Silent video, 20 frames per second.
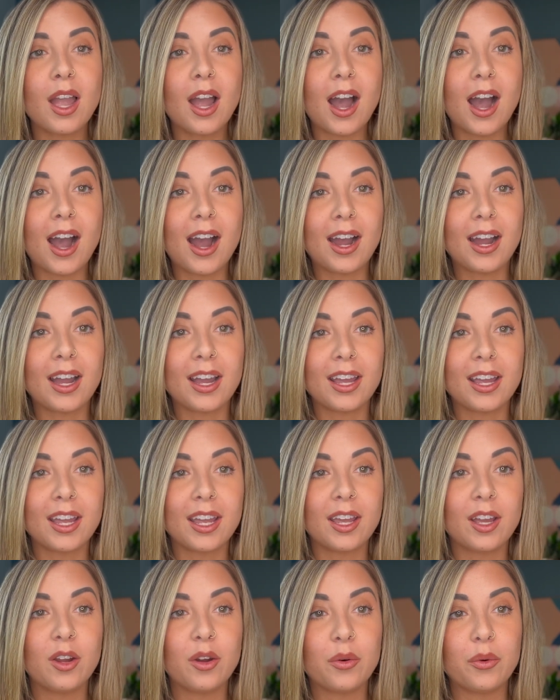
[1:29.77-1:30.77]

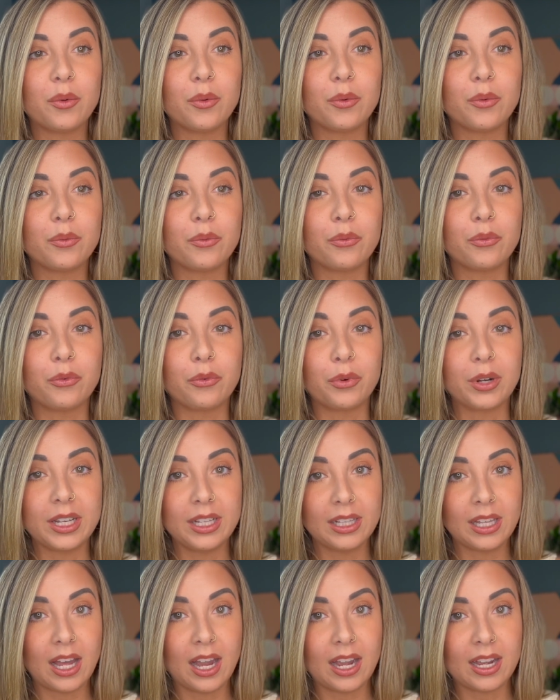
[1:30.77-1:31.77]
I
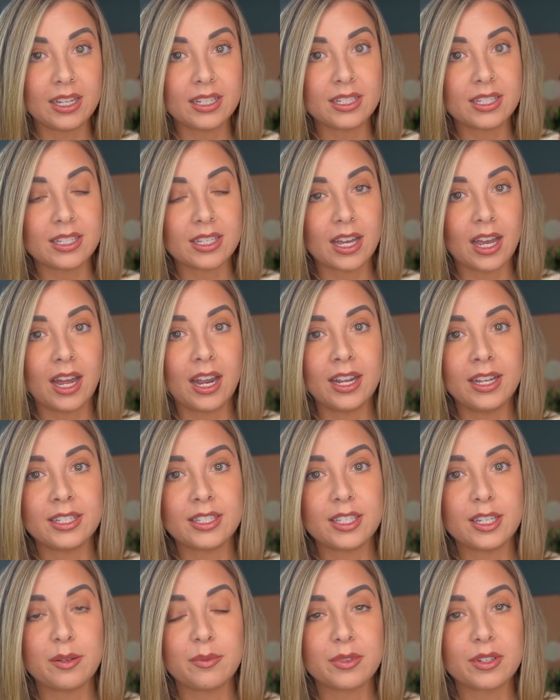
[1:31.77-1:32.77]
realized that it
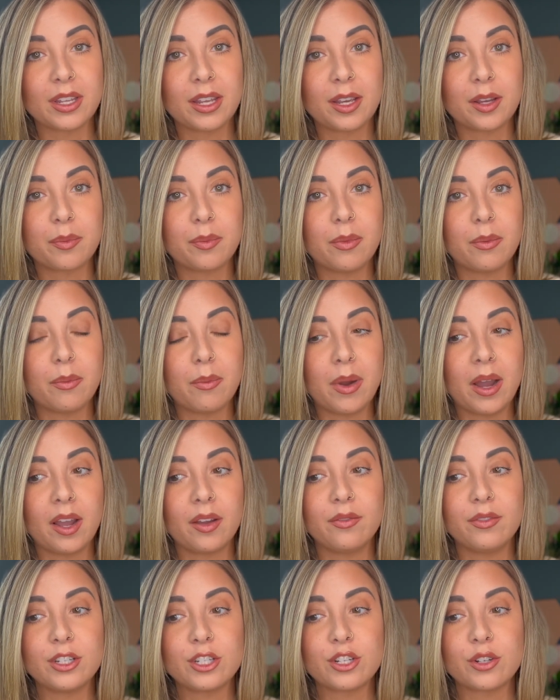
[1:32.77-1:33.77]
seemed like
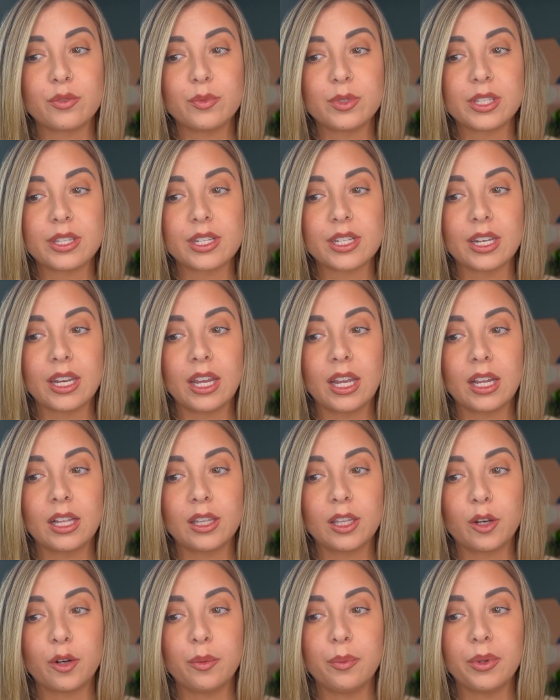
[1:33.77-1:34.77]
my vision was getting a
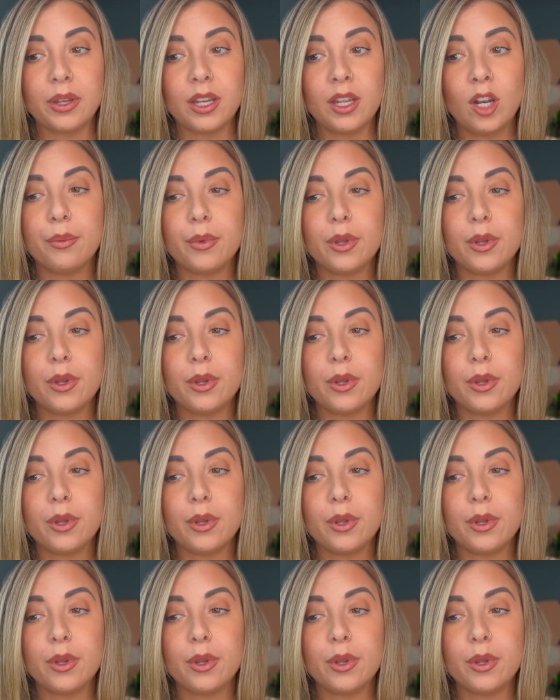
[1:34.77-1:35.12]
little bit,